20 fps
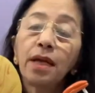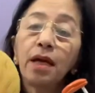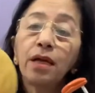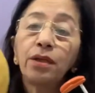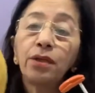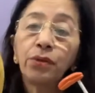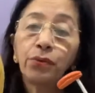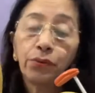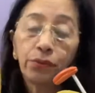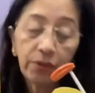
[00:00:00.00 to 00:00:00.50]
are
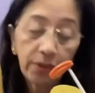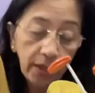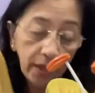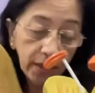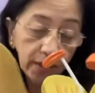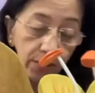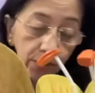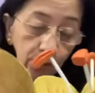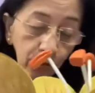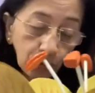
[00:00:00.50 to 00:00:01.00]
known
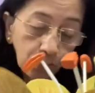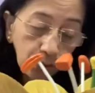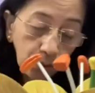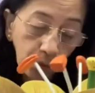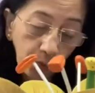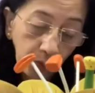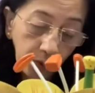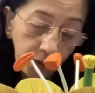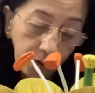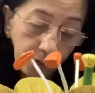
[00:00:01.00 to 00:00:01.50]
as
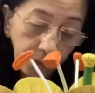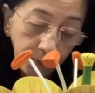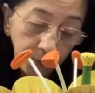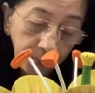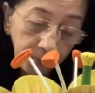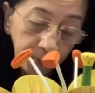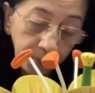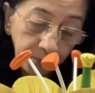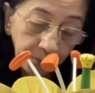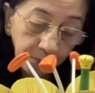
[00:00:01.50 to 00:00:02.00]
corolla,
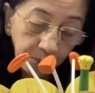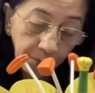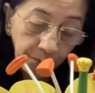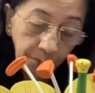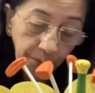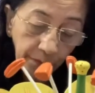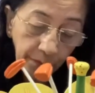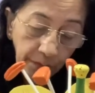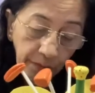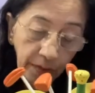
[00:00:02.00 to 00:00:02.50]

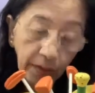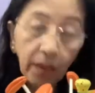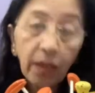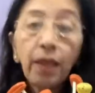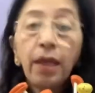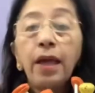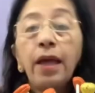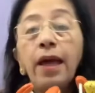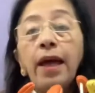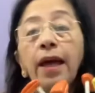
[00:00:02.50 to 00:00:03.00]

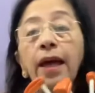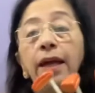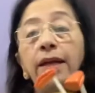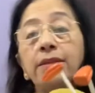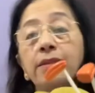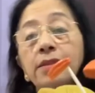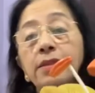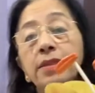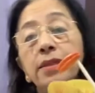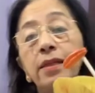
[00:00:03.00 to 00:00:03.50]

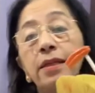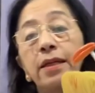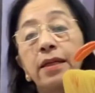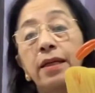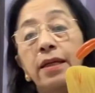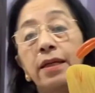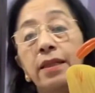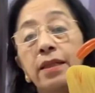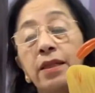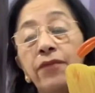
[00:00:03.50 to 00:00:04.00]
and
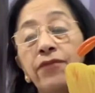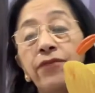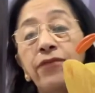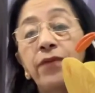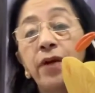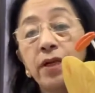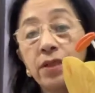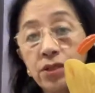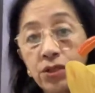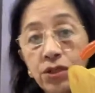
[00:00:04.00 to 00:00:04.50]
the
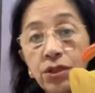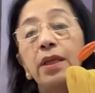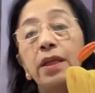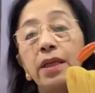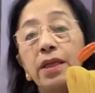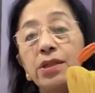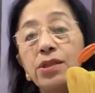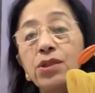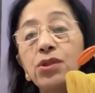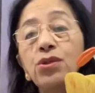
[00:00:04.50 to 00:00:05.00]
function
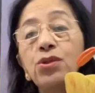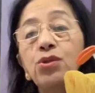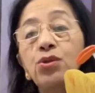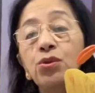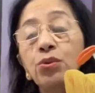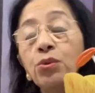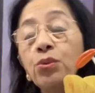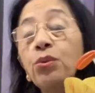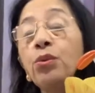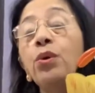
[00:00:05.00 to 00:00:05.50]
is
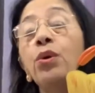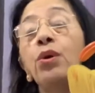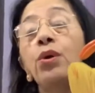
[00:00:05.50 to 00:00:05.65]
to